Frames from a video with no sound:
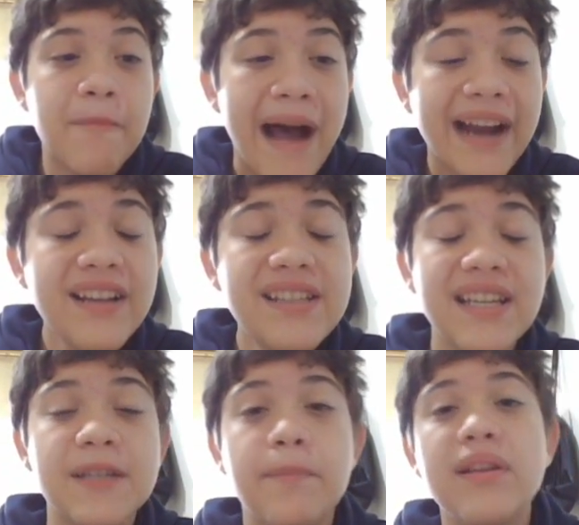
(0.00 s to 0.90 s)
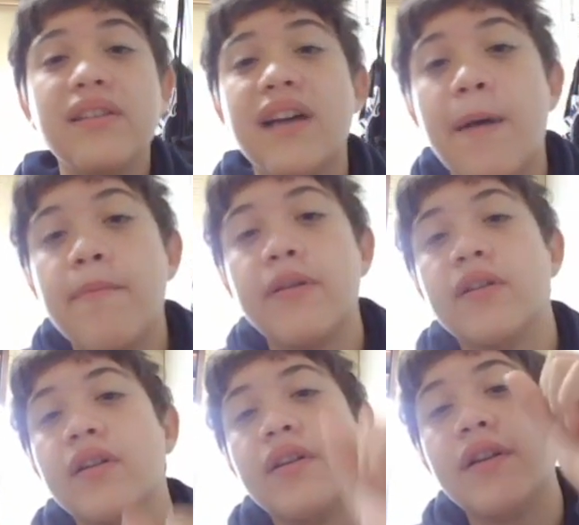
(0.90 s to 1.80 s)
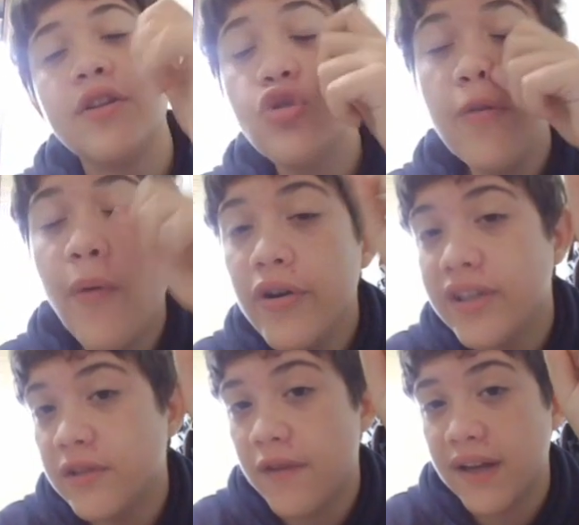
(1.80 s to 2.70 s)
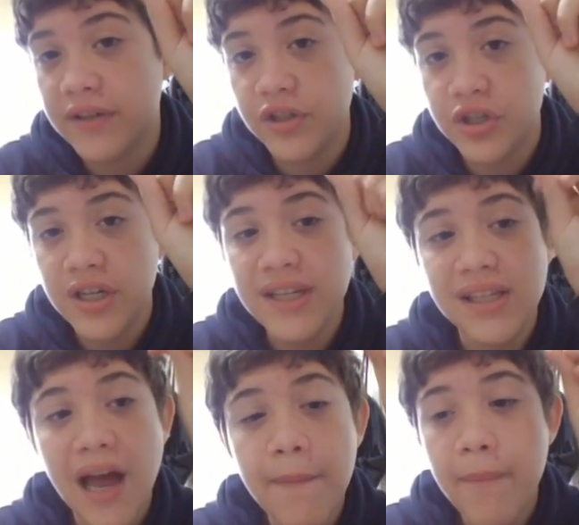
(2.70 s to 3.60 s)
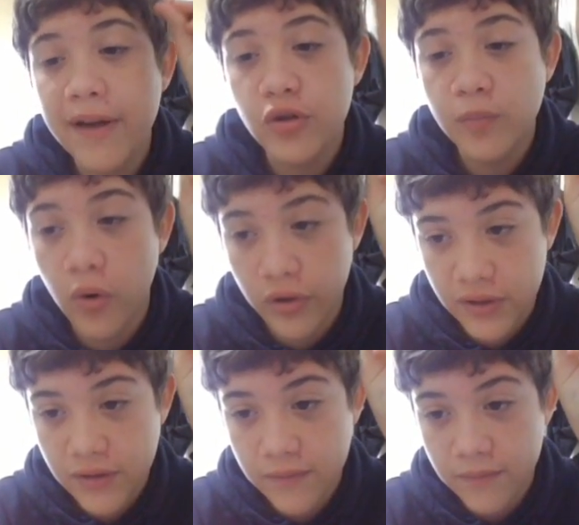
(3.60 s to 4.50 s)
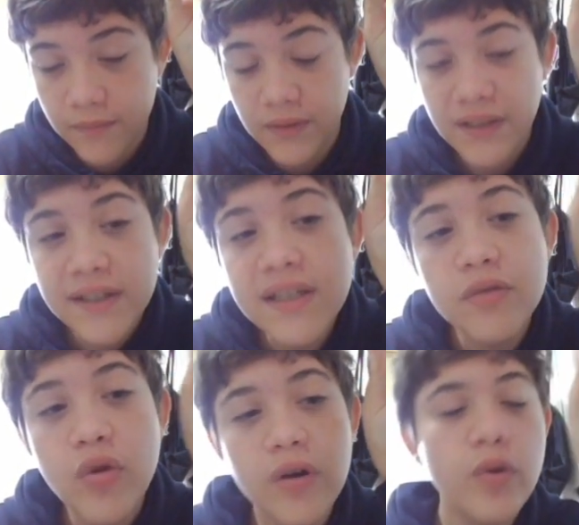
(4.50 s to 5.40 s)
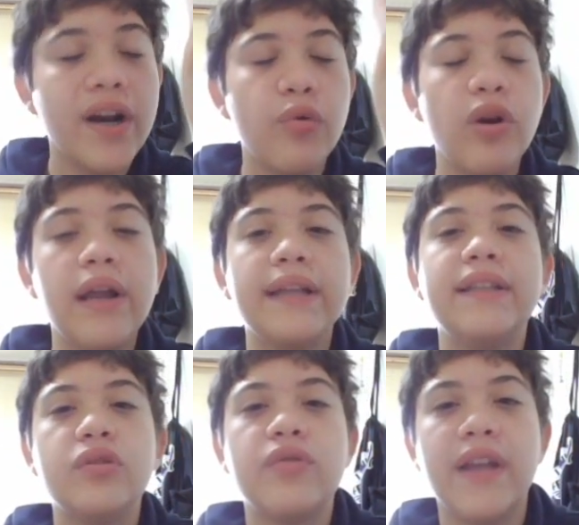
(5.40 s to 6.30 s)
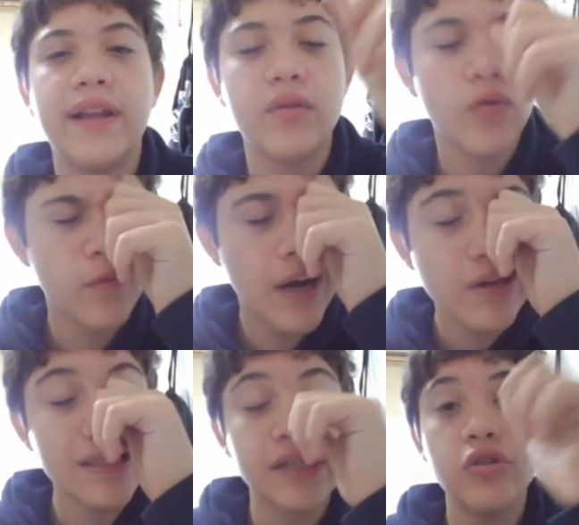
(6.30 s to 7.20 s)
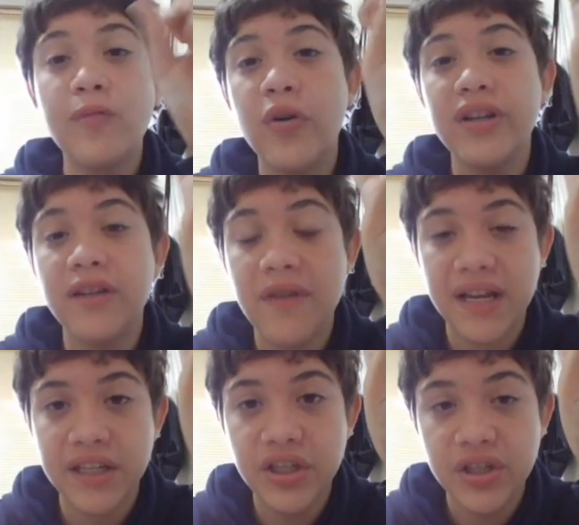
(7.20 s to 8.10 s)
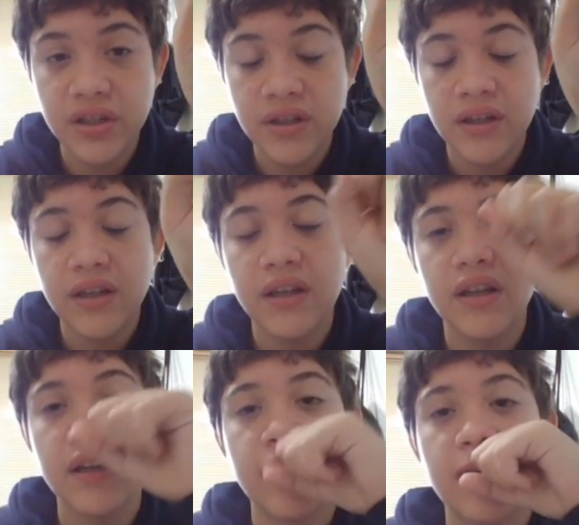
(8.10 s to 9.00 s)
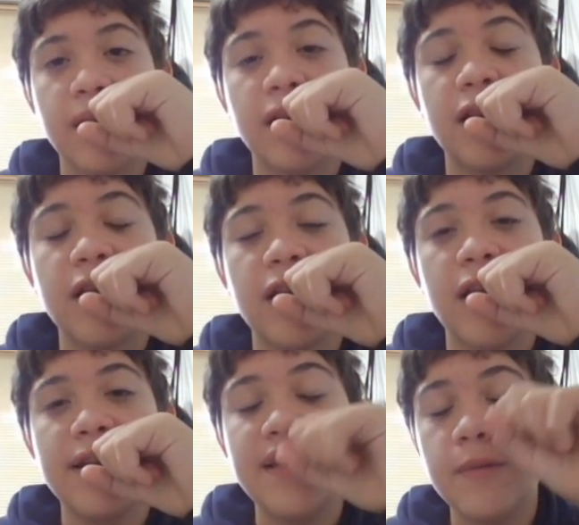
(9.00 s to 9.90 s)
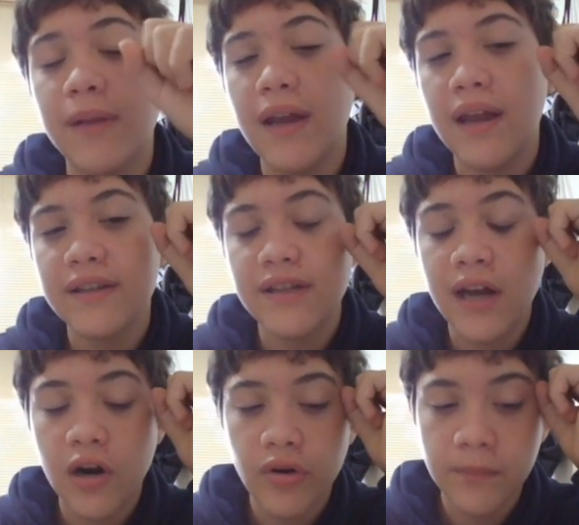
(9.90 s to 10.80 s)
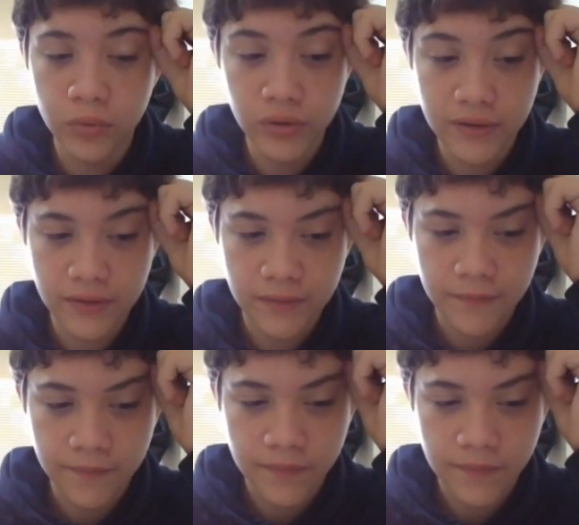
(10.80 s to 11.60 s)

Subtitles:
Magnus has built up 2-point advantage. He's up by 2 points. This is where we're getting to the end. Magnus has 2-point advantage. And he's playing against Hikaru in bullet.